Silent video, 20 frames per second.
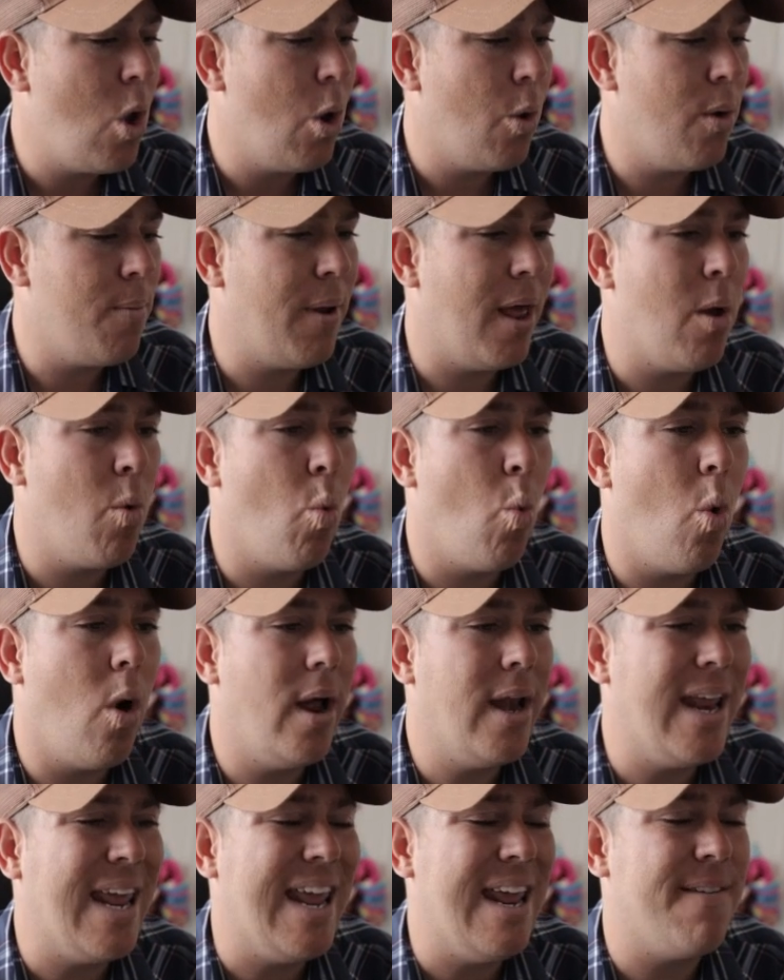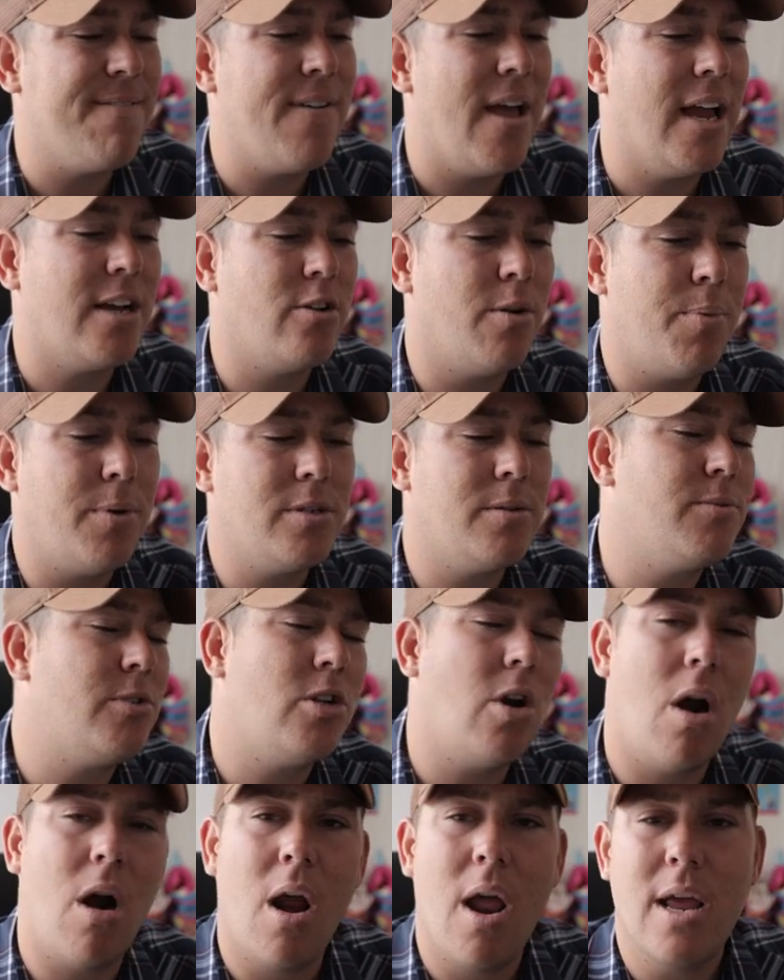We play 1 Heat Factory Prism
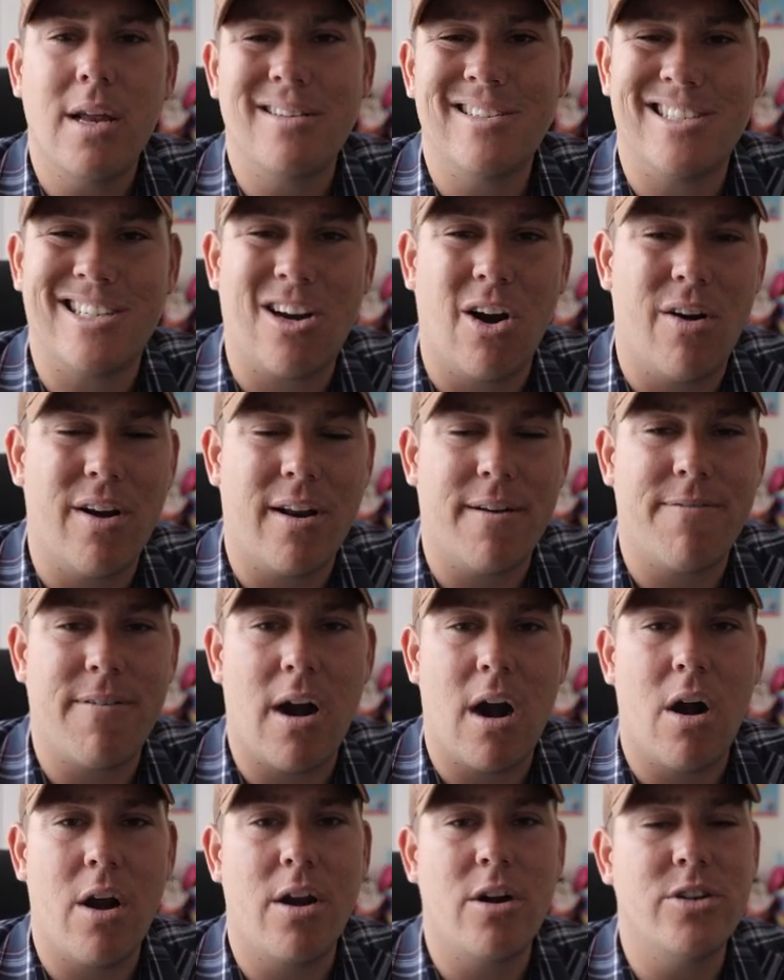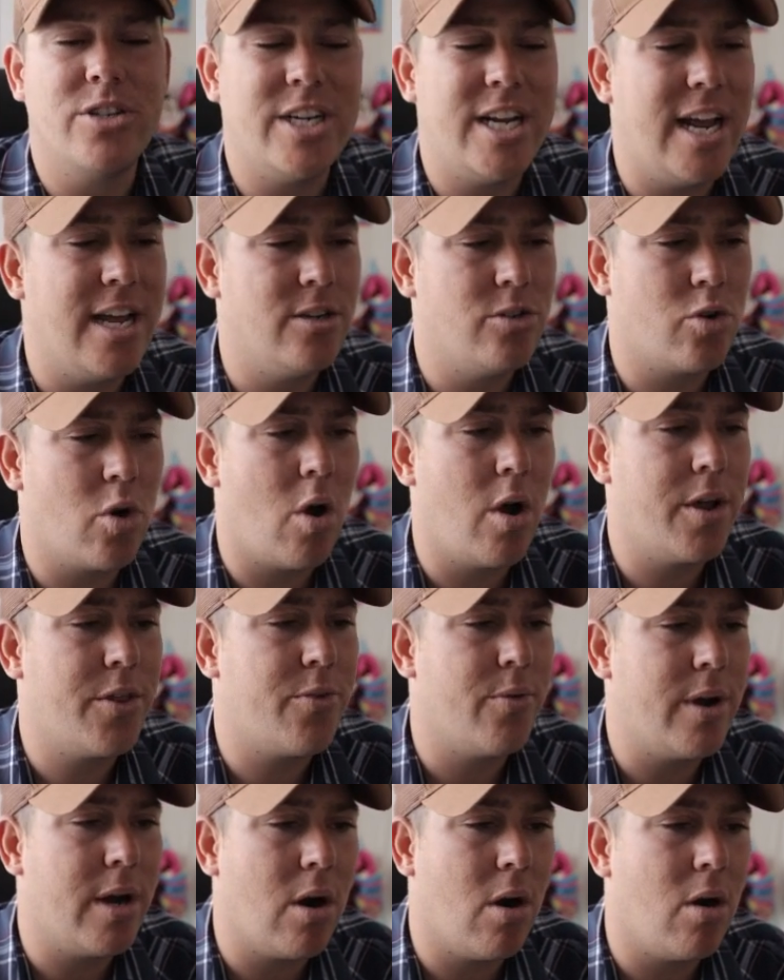Star, discarding a fire energy and drawing
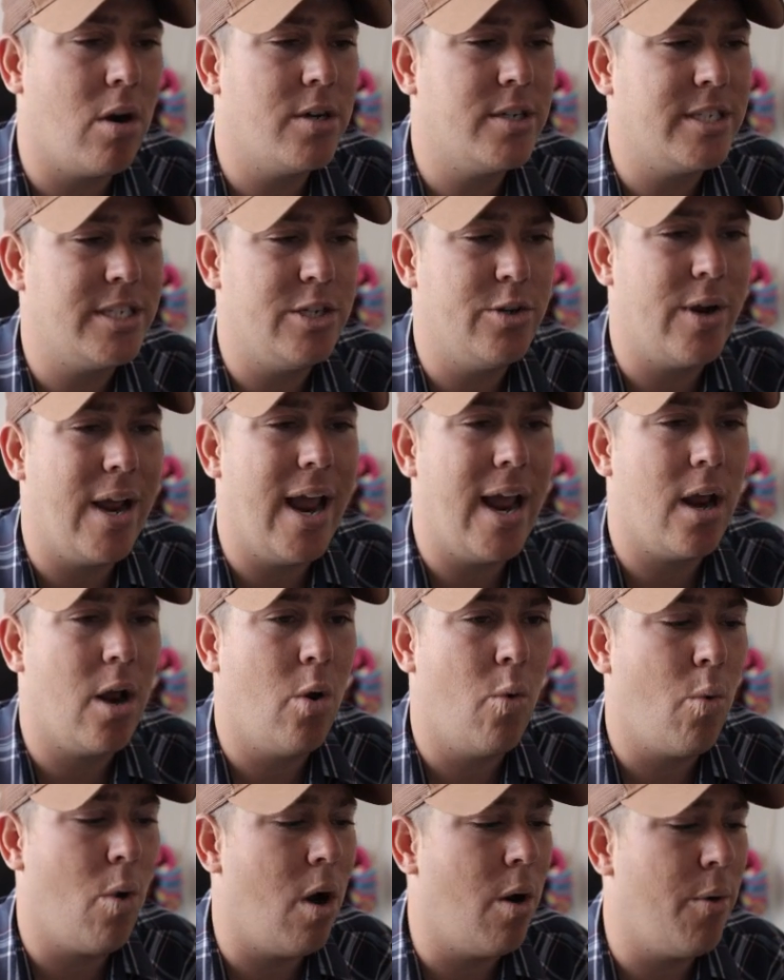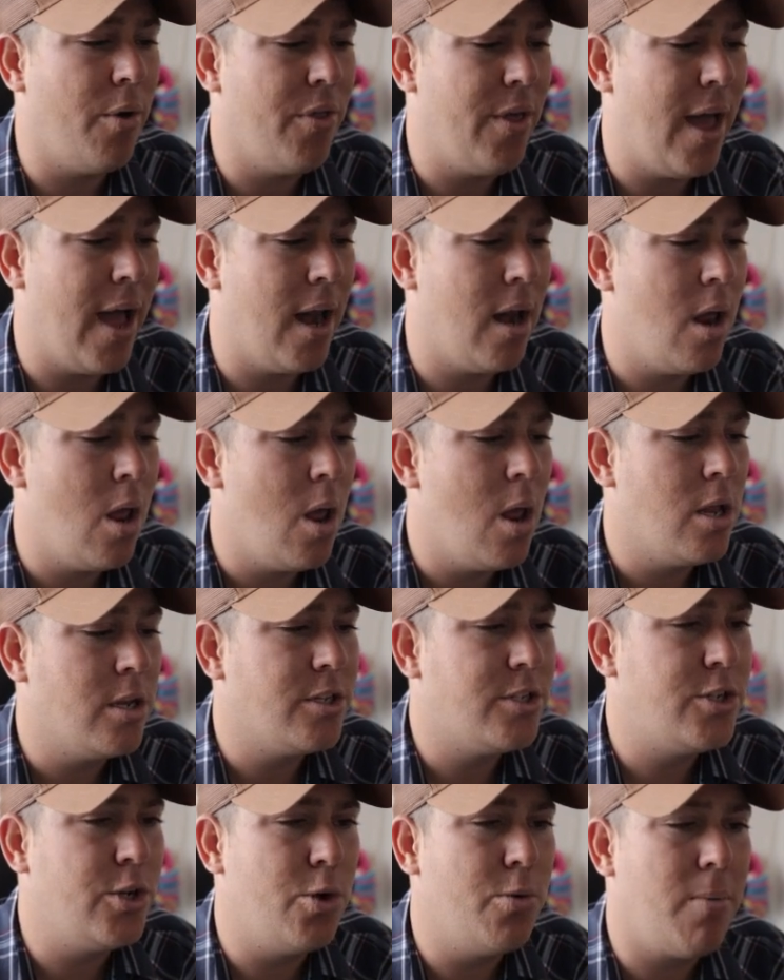3 cards. You can't go wrong with that.
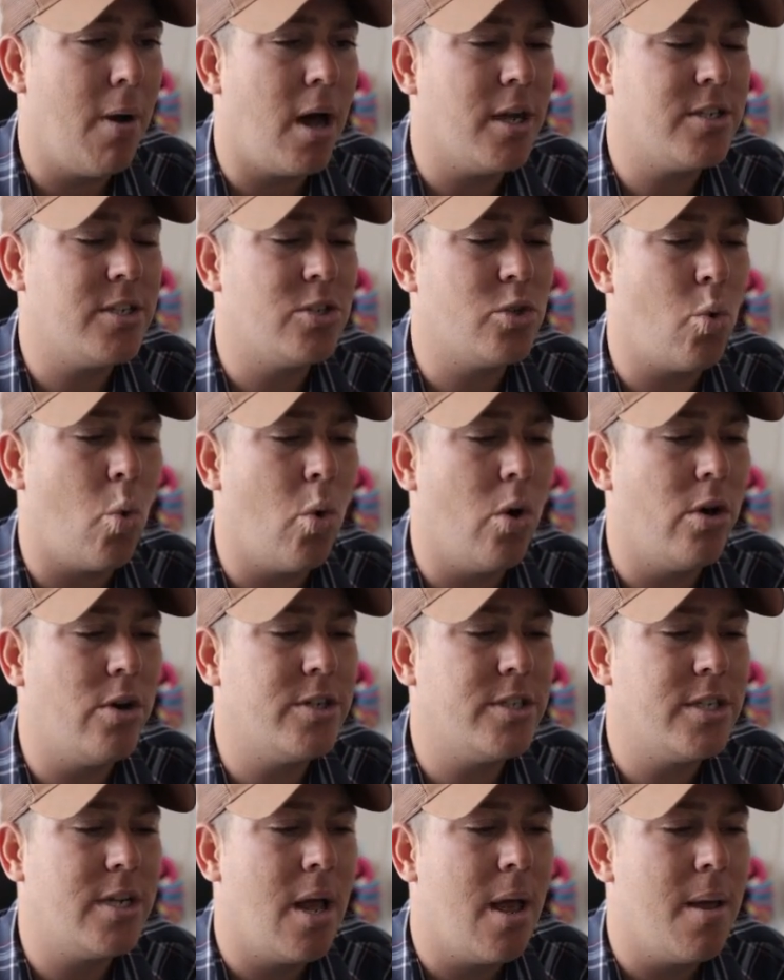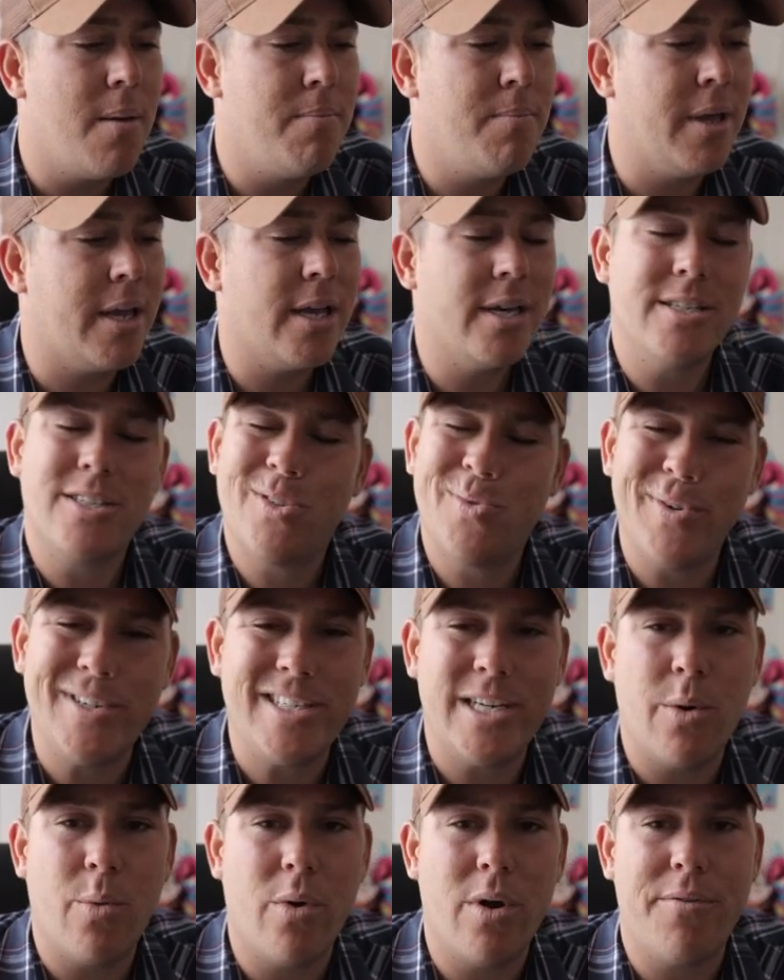2 Boss's Orders because
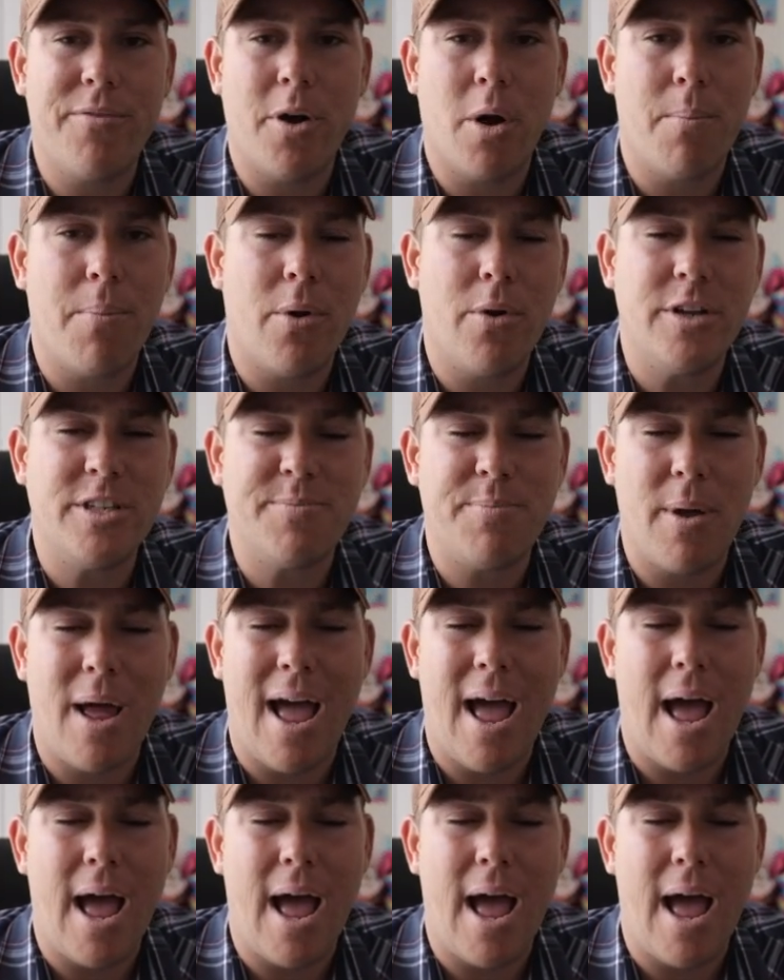switching one of your opponent's